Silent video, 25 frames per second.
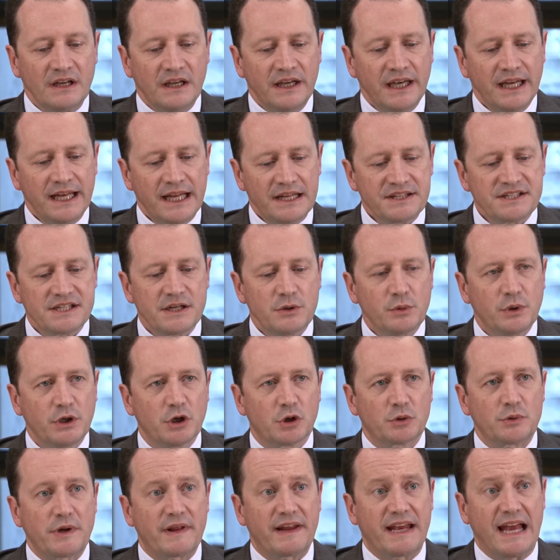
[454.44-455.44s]
In ETSI, we
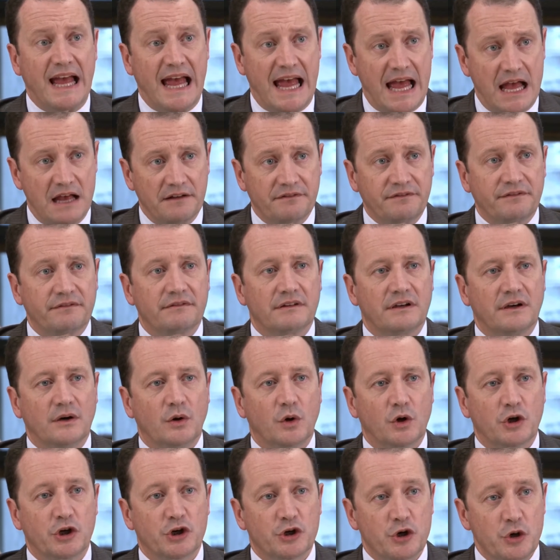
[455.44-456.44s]
already have
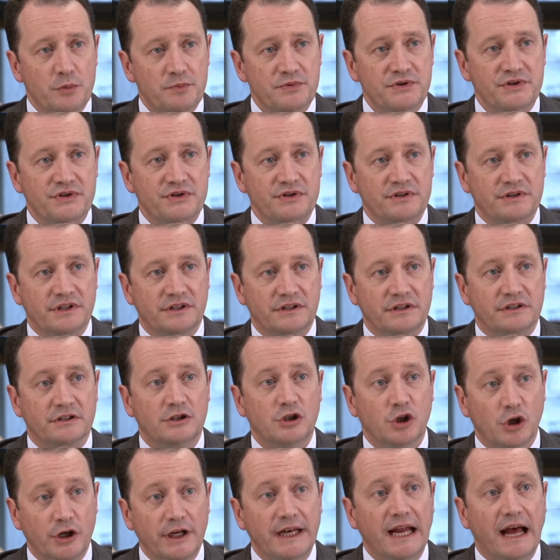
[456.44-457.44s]
groups that are
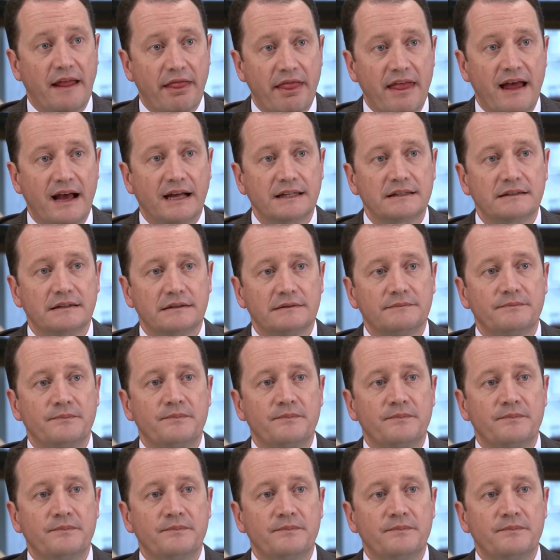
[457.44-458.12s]
looking at that,